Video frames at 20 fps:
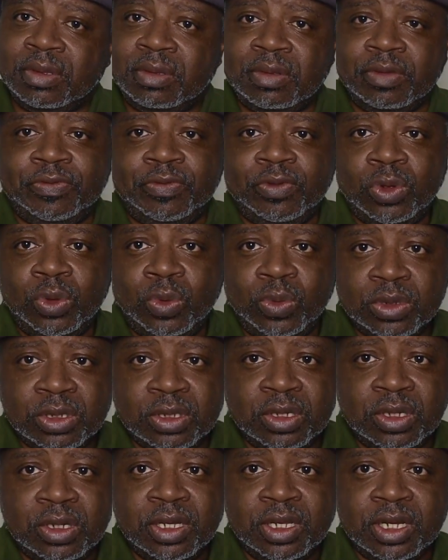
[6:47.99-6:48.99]
food was
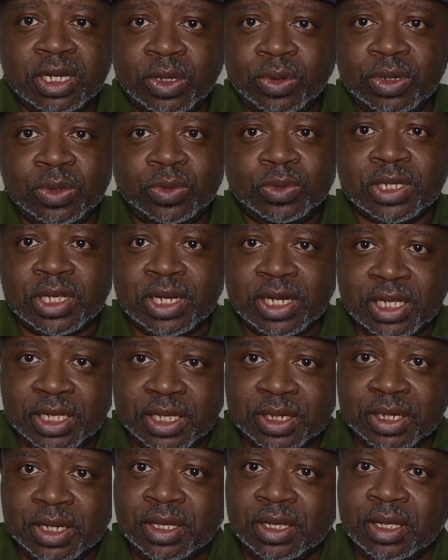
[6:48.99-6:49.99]
good and it was
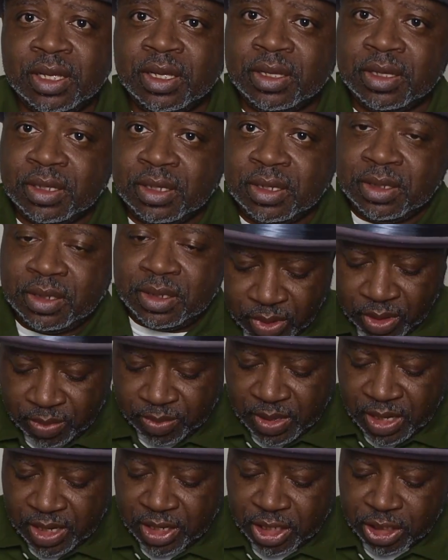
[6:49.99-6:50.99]
clean.
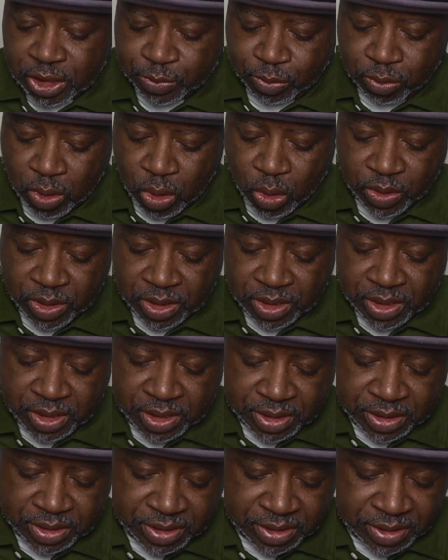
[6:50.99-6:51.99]
My next pro
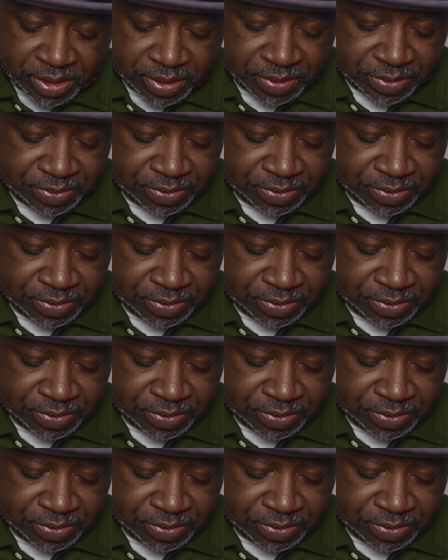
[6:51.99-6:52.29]
is